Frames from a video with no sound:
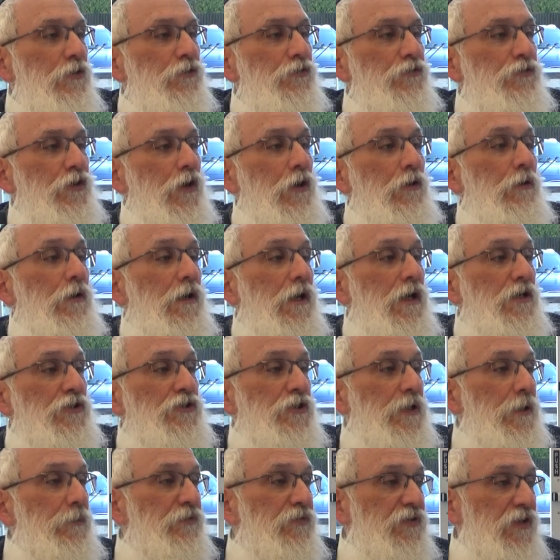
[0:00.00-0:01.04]
So
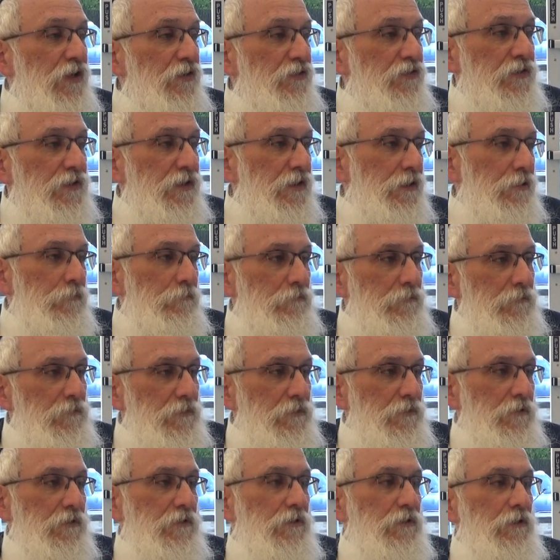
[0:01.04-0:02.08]
Hashem says to him,
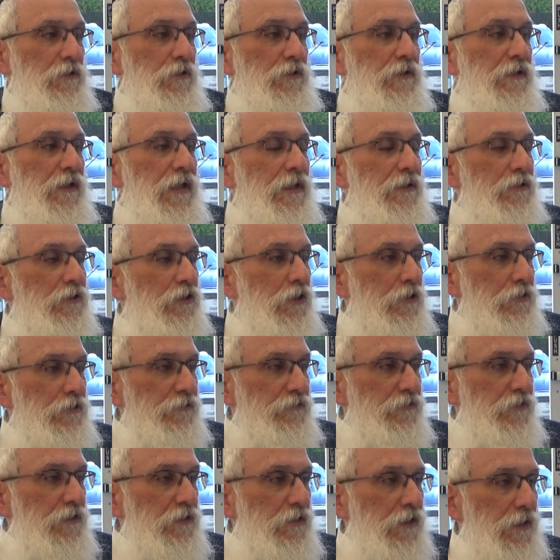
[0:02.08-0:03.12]
Kilayirani
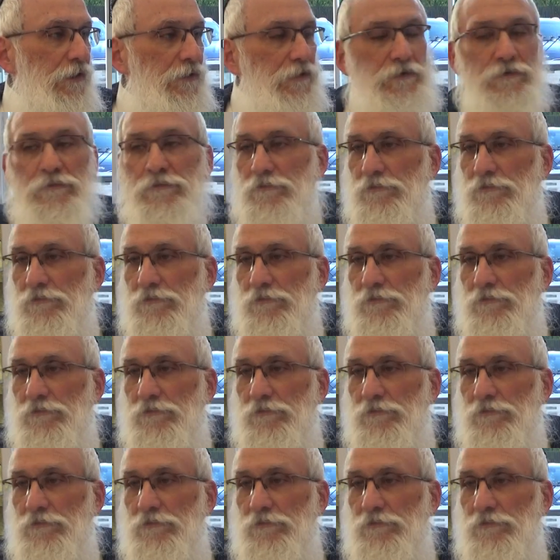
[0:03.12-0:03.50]
Adam Vachai.